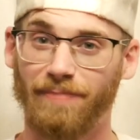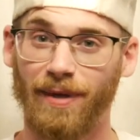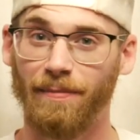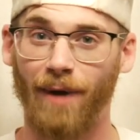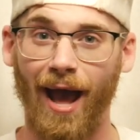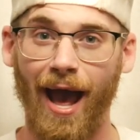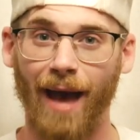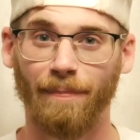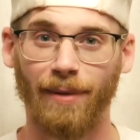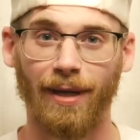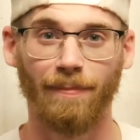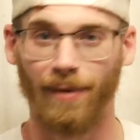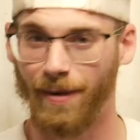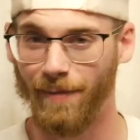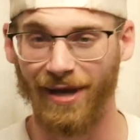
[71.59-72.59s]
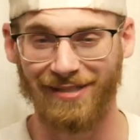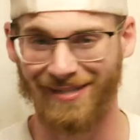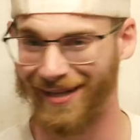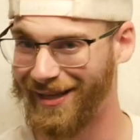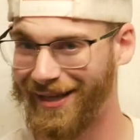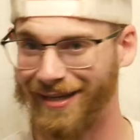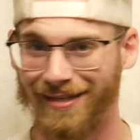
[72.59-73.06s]
people happy, but it makes the
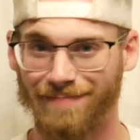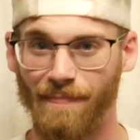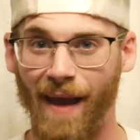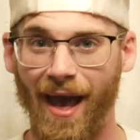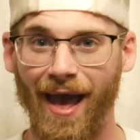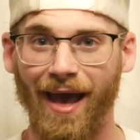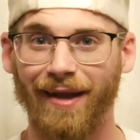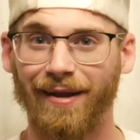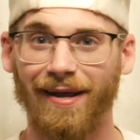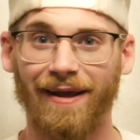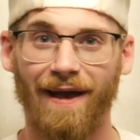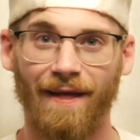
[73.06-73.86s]
elitists mad.